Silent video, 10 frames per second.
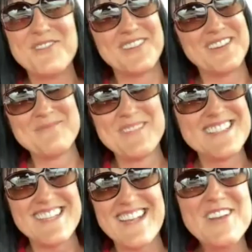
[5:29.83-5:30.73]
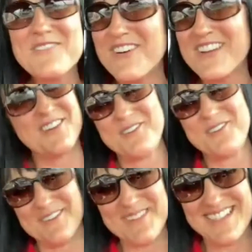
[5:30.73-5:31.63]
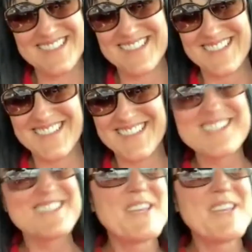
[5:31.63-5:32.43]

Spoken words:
what it means, and I don't want to know what it means. Just